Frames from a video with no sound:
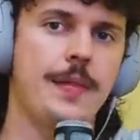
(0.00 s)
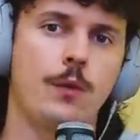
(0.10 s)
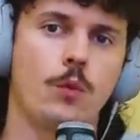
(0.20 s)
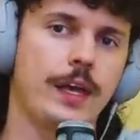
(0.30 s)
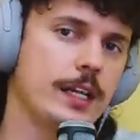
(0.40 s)
and
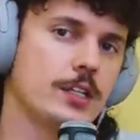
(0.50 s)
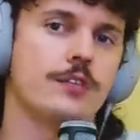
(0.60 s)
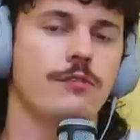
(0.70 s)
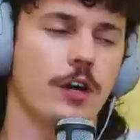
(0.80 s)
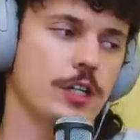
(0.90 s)
then we'll get into
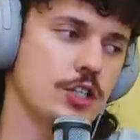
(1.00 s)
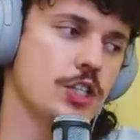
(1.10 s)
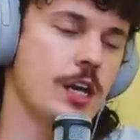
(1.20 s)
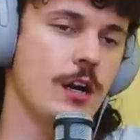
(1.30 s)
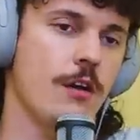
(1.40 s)
the fucking
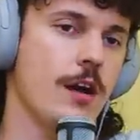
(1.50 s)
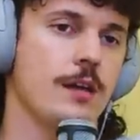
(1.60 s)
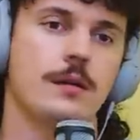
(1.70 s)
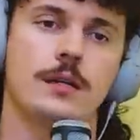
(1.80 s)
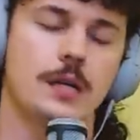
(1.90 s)
shit, all right?